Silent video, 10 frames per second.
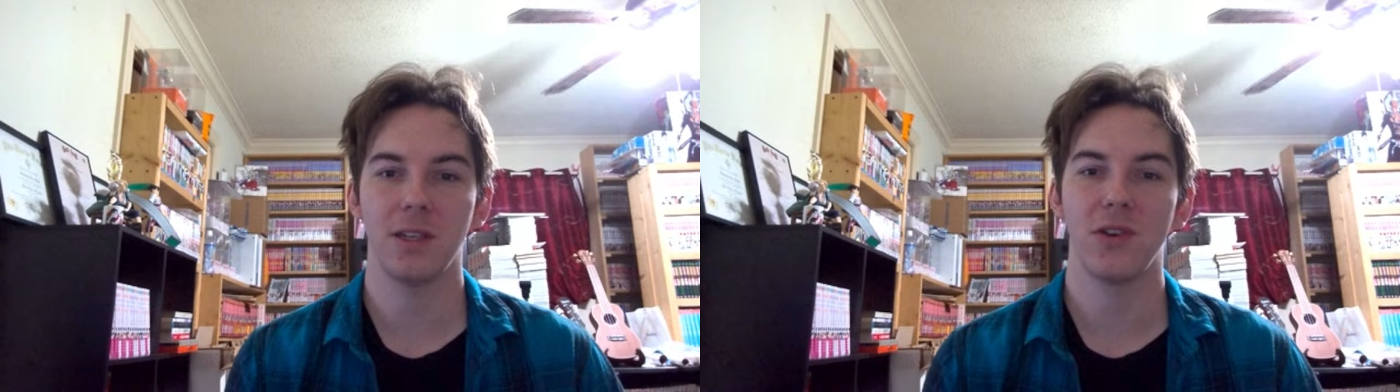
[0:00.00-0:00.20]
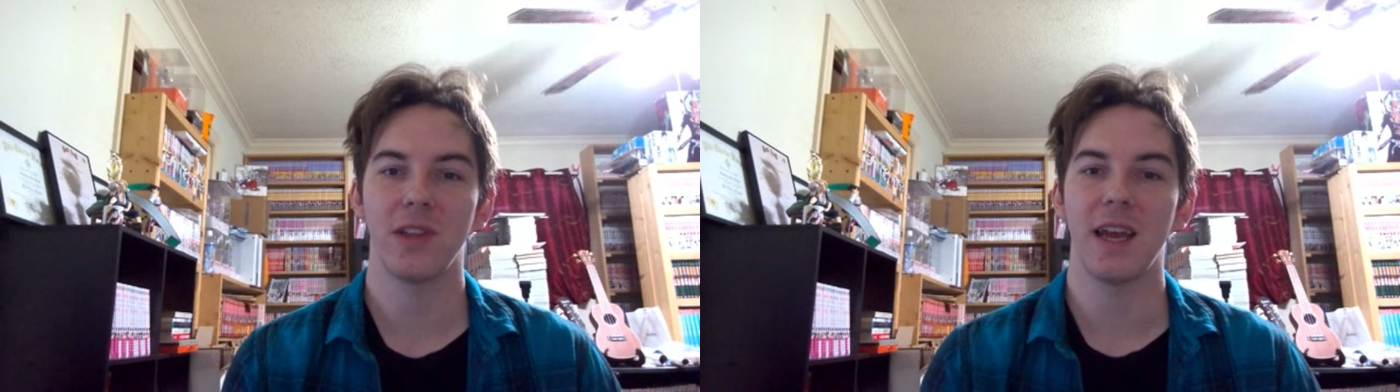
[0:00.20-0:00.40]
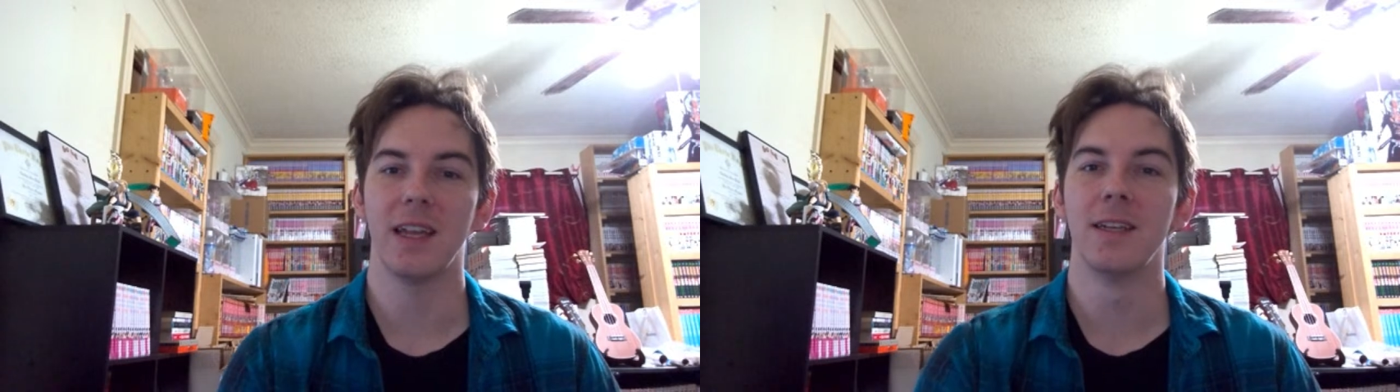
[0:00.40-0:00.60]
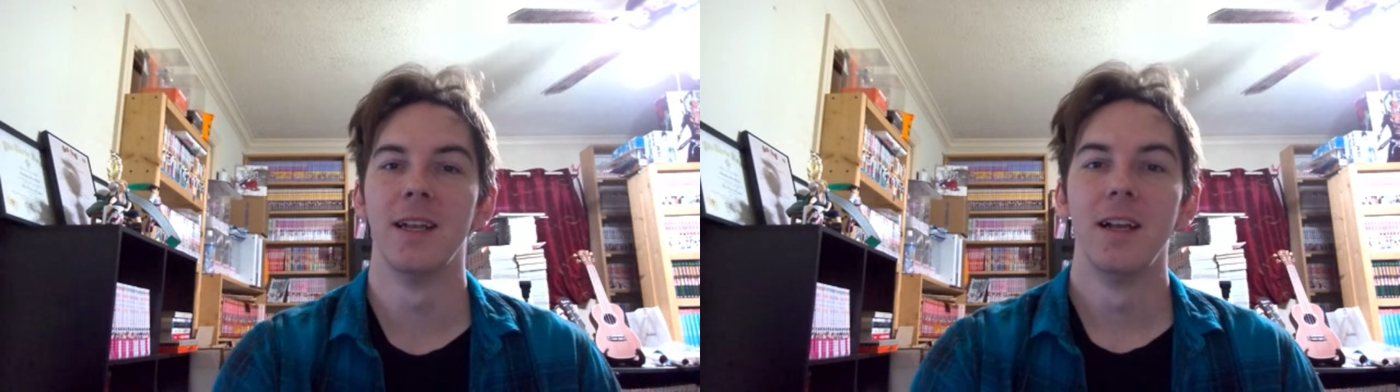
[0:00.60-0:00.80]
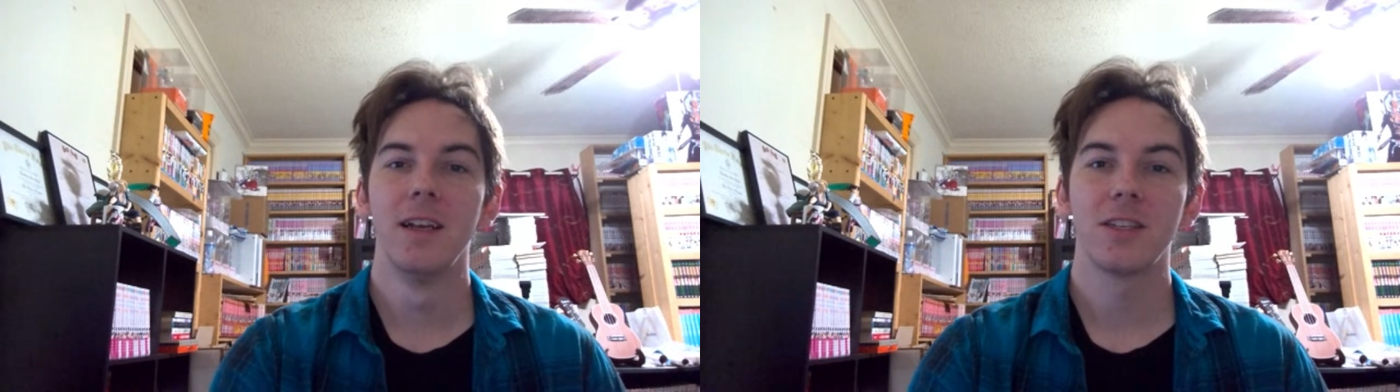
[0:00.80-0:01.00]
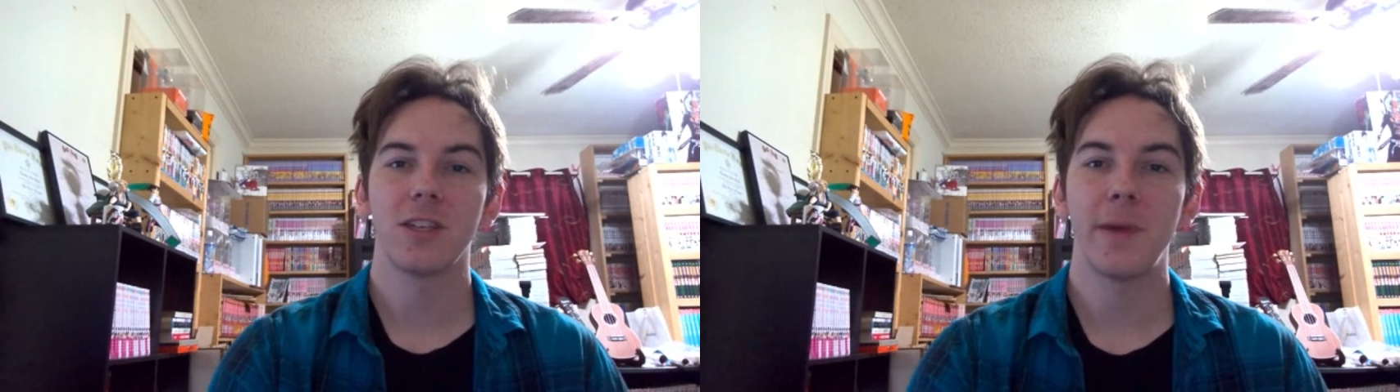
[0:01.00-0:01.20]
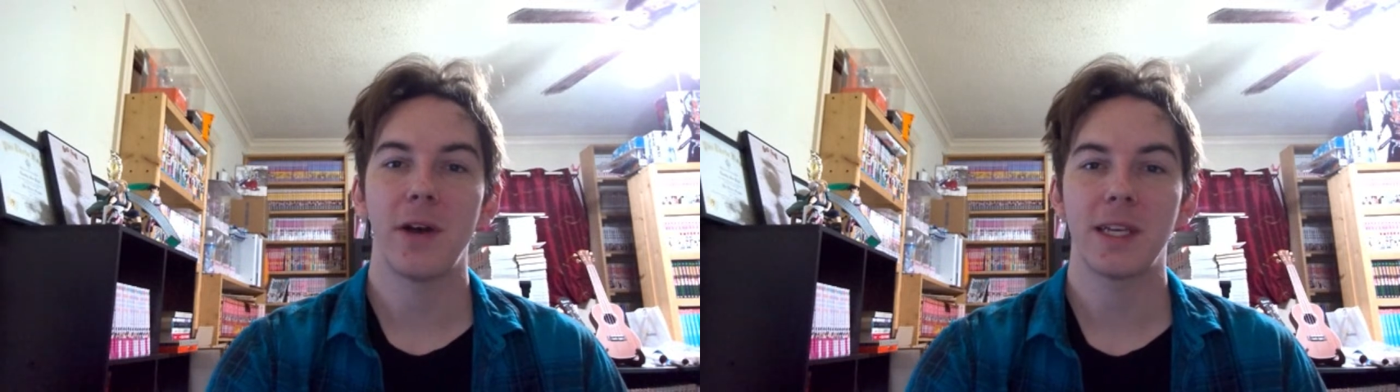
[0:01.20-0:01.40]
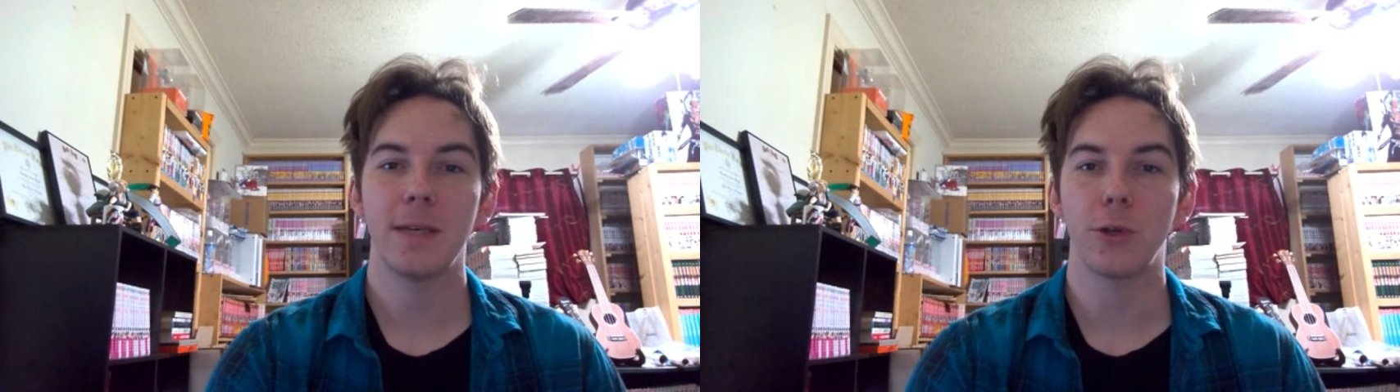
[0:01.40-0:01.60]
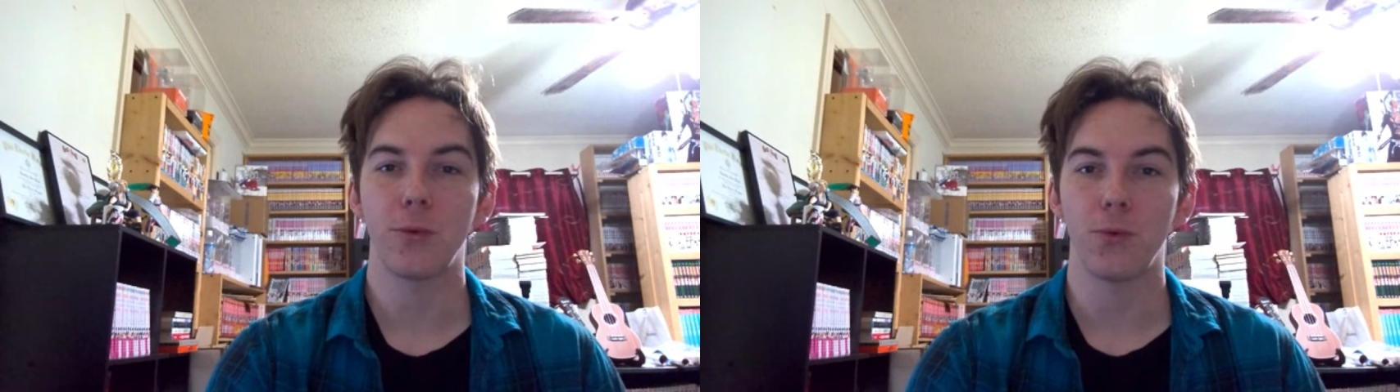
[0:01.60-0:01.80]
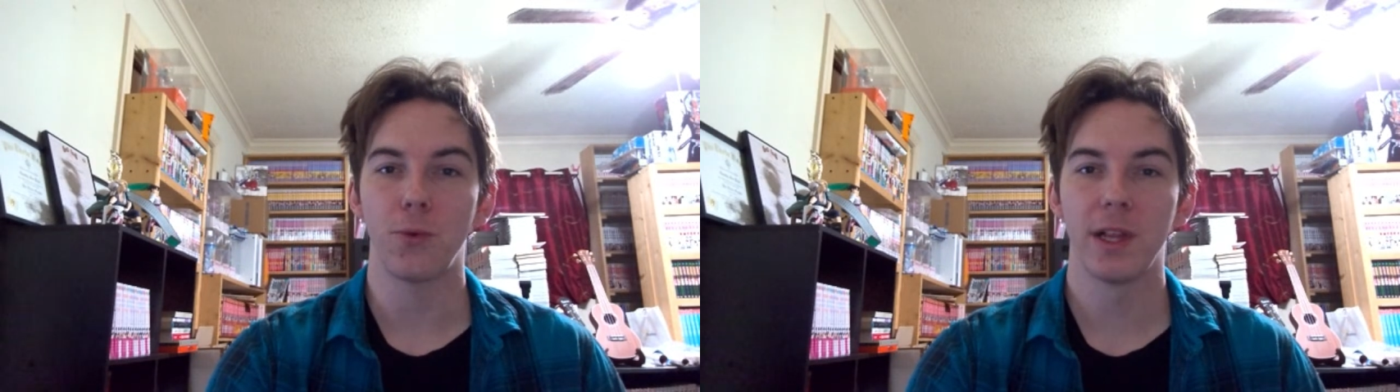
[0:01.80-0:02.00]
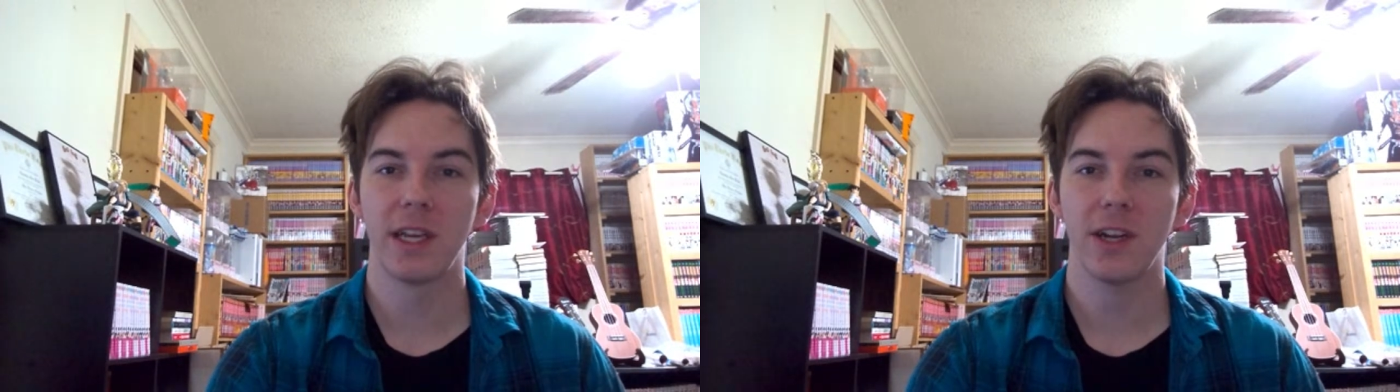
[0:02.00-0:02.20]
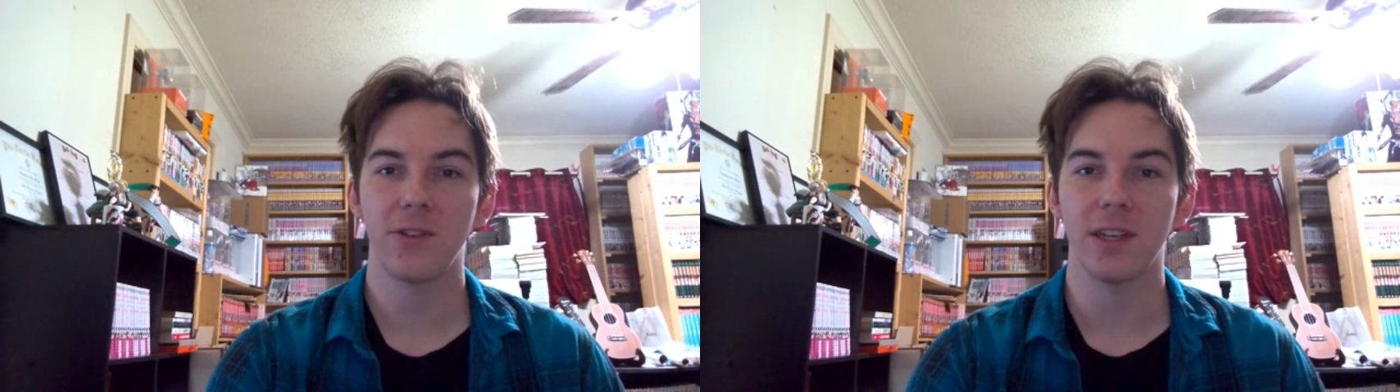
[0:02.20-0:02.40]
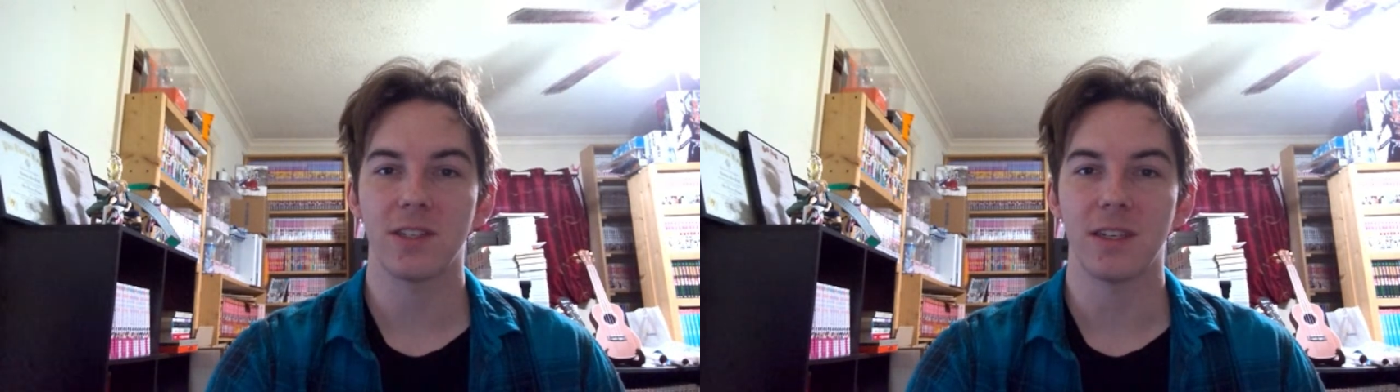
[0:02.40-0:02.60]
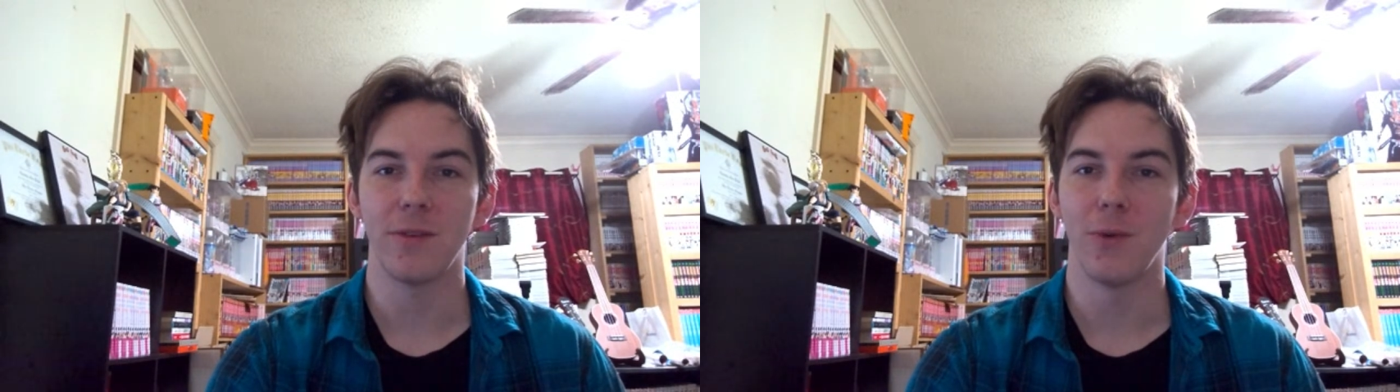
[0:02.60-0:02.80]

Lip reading: doing that, and somehow keeps it really interesting.